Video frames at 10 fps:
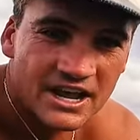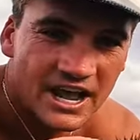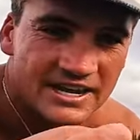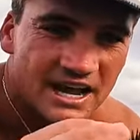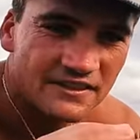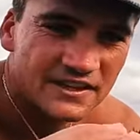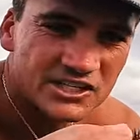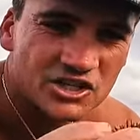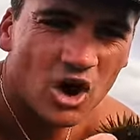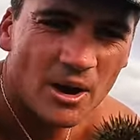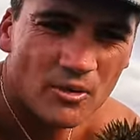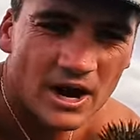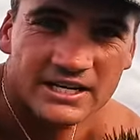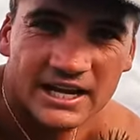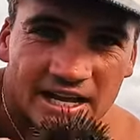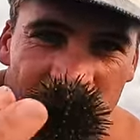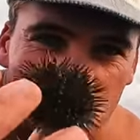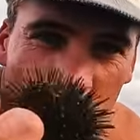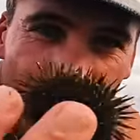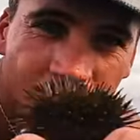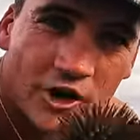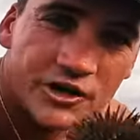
and this type right here is not very